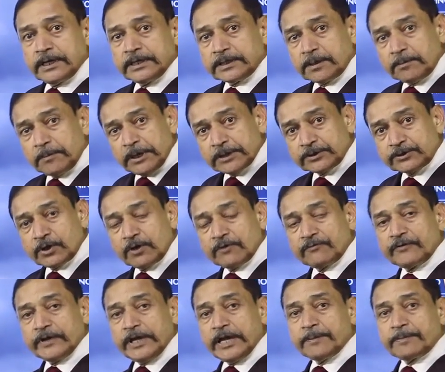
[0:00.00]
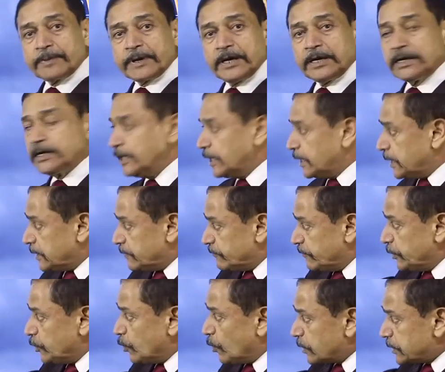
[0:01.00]
in the month of April,
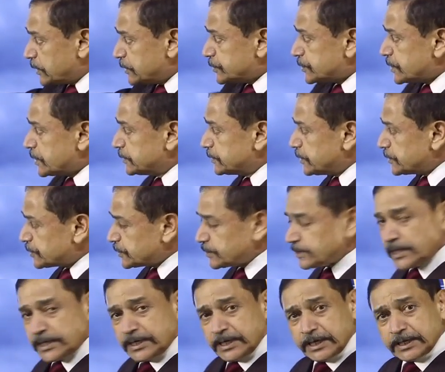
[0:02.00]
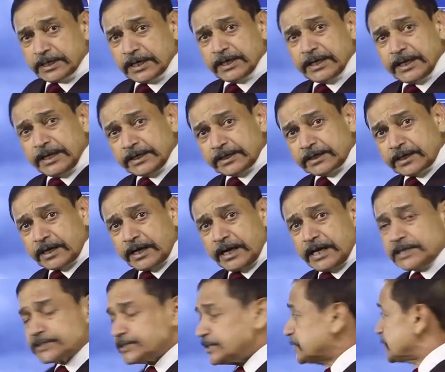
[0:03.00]
we notice this is a little
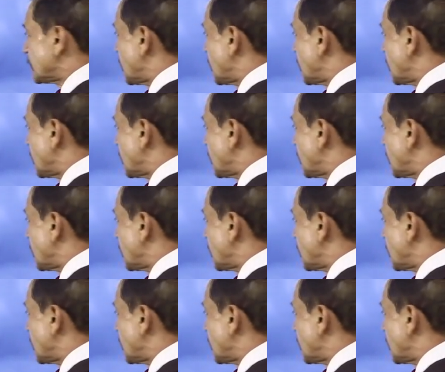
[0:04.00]
increase